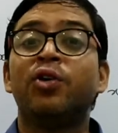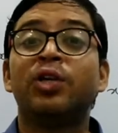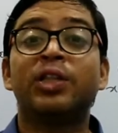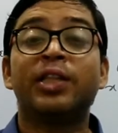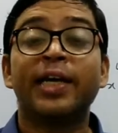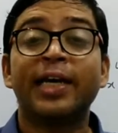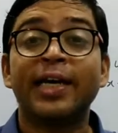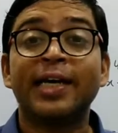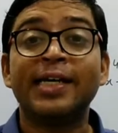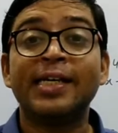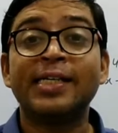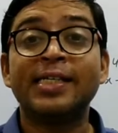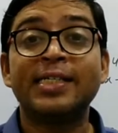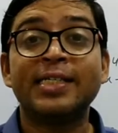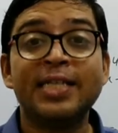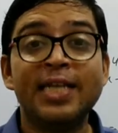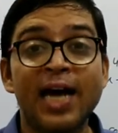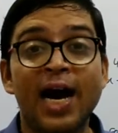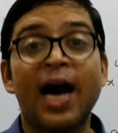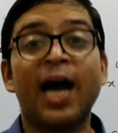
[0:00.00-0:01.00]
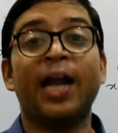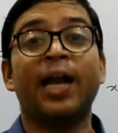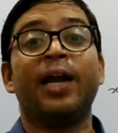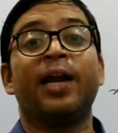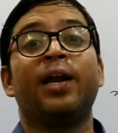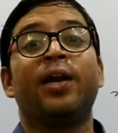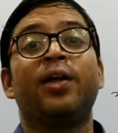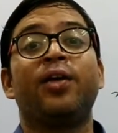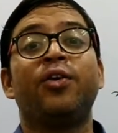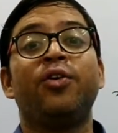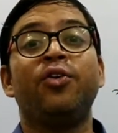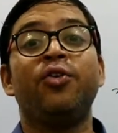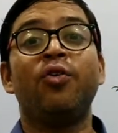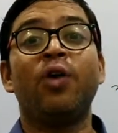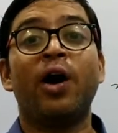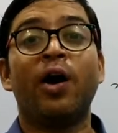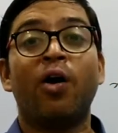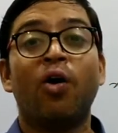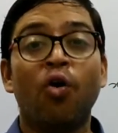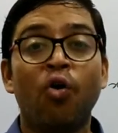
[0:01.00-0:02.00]
your thing is done.
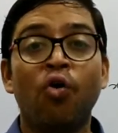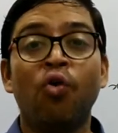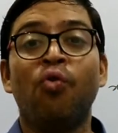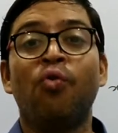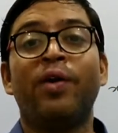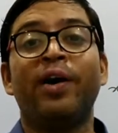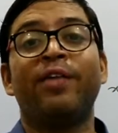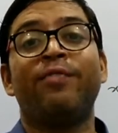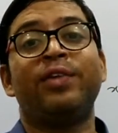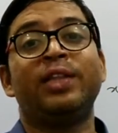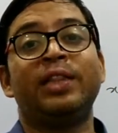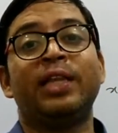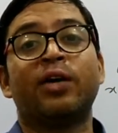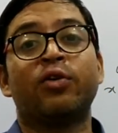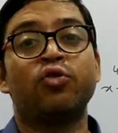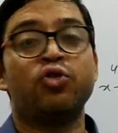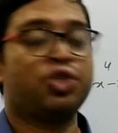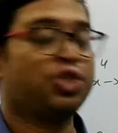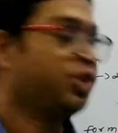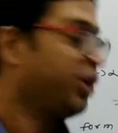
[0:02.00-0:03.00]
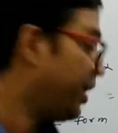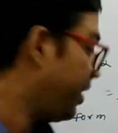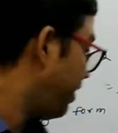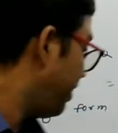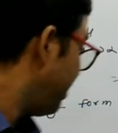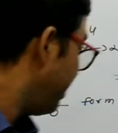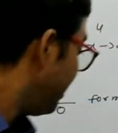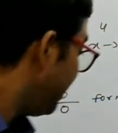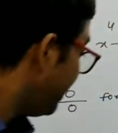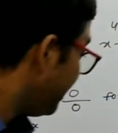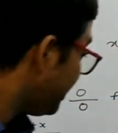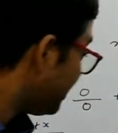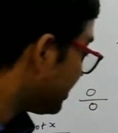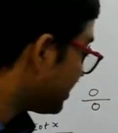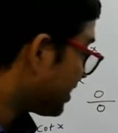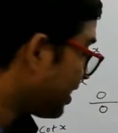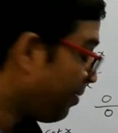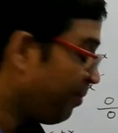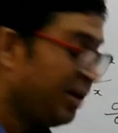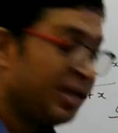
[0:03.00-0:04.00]
You are over with the question.
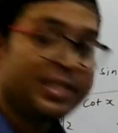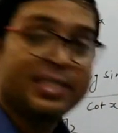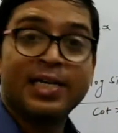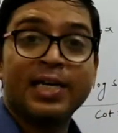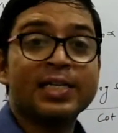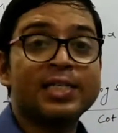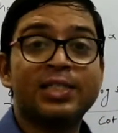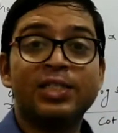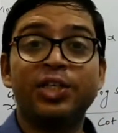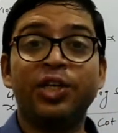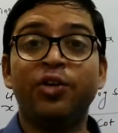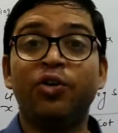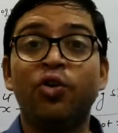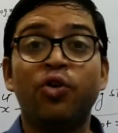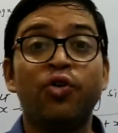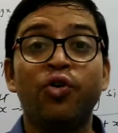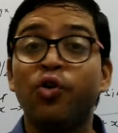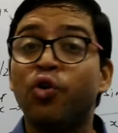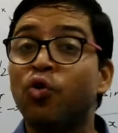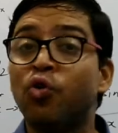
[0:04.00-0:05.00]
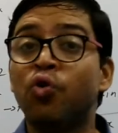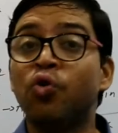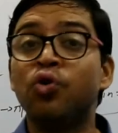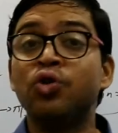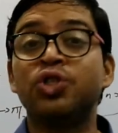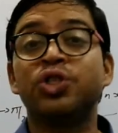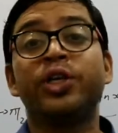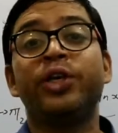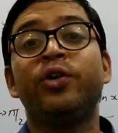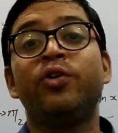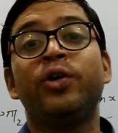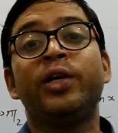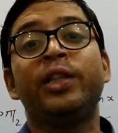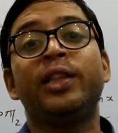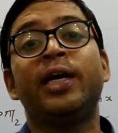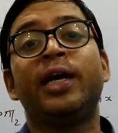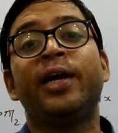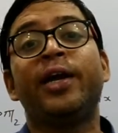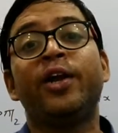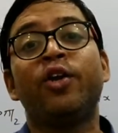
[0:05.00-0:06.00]
It is coming just 0, no 0
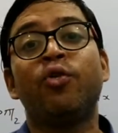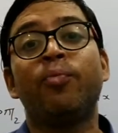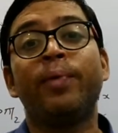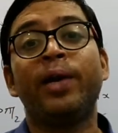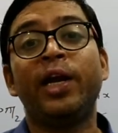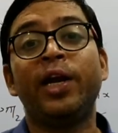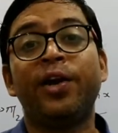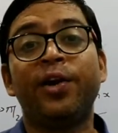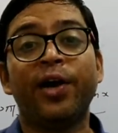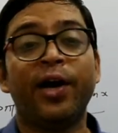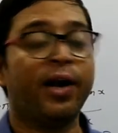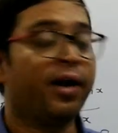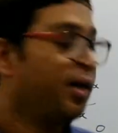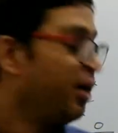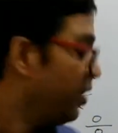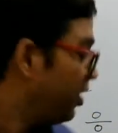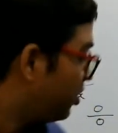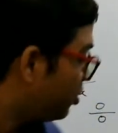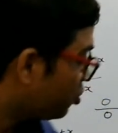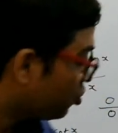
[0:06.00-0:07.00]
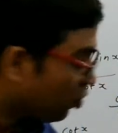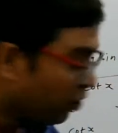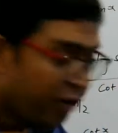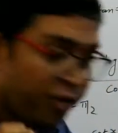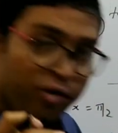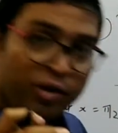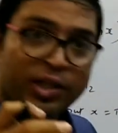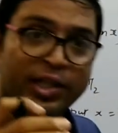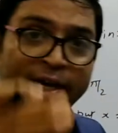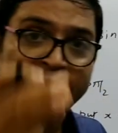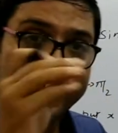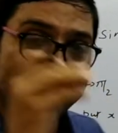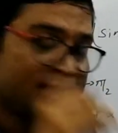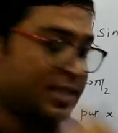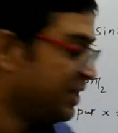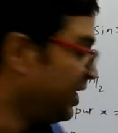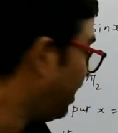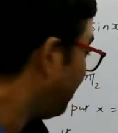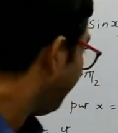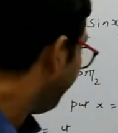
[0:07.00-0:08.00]
in the denominator. So your
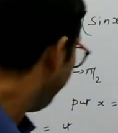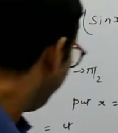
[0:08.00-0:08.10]
thing is